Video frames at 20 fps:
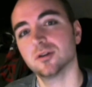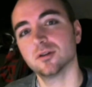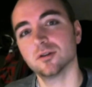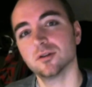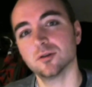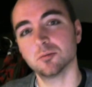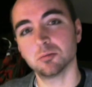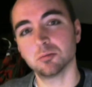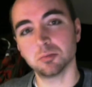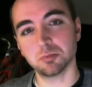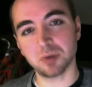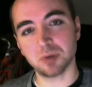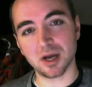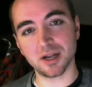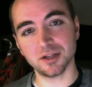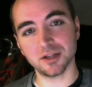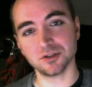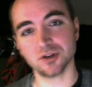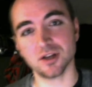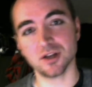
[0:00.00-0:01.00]
the
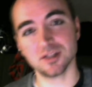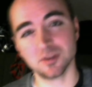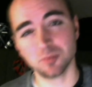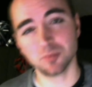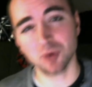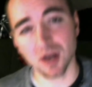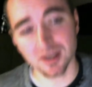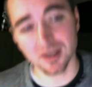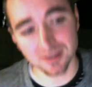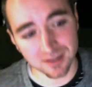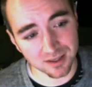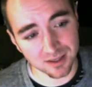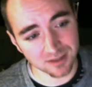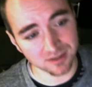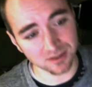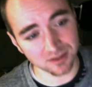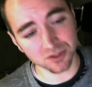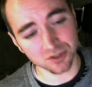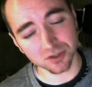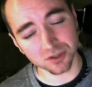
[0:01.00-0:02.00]
body tries to process
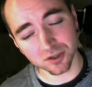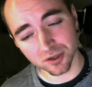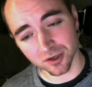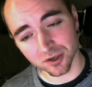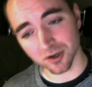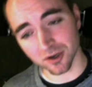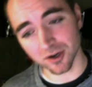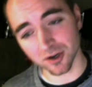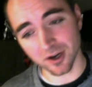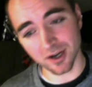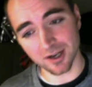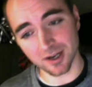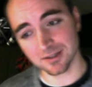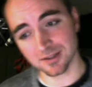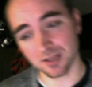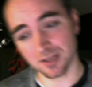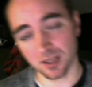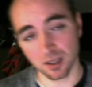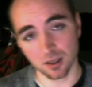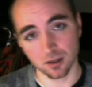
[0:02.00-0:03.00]
the sugar, and it's
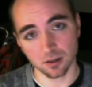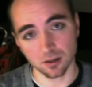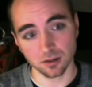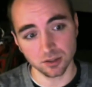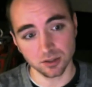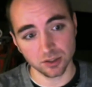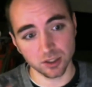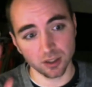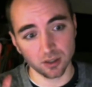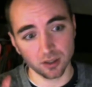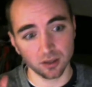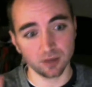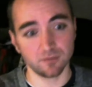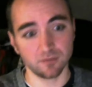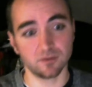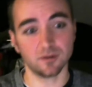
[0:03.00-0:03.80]
like, holy shit,